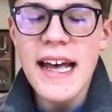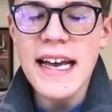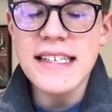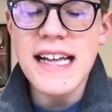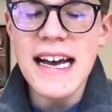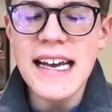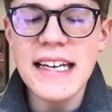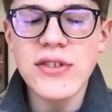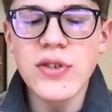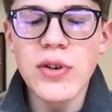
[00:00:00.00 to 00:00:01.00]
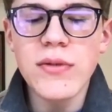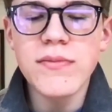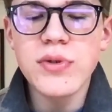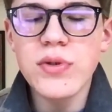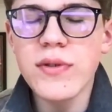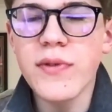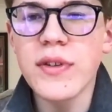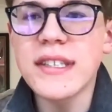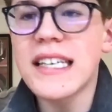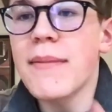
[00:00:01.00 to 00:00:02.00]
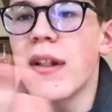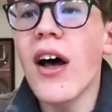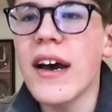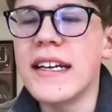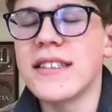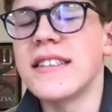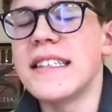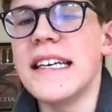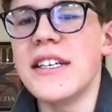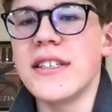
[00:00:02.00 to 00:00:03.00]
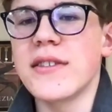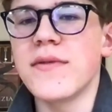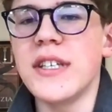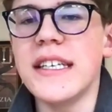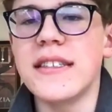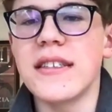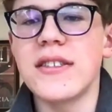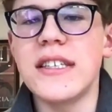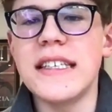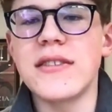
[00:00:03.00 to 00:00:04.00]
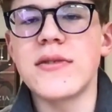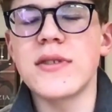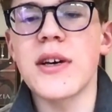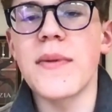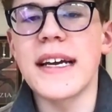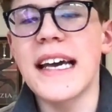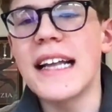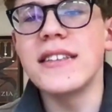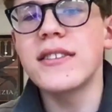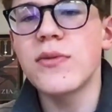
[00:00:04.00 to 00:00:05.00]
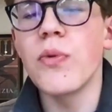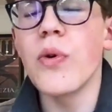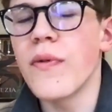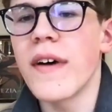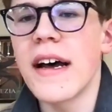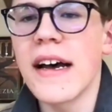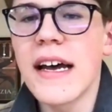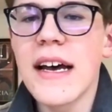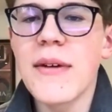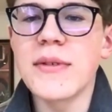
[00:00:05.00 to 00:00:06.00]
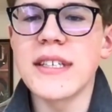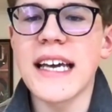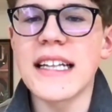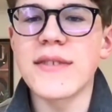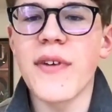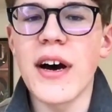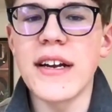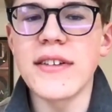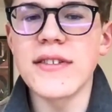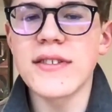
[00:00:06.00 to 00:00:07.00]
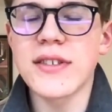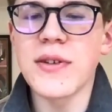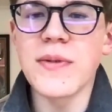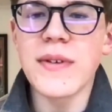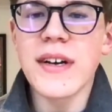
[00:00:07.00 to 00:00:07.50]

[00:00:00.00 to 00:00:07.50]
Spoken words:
is that it's not sort of on the same line as the teachings of Jesus. Jesus was someone against warfare, was against violence. So,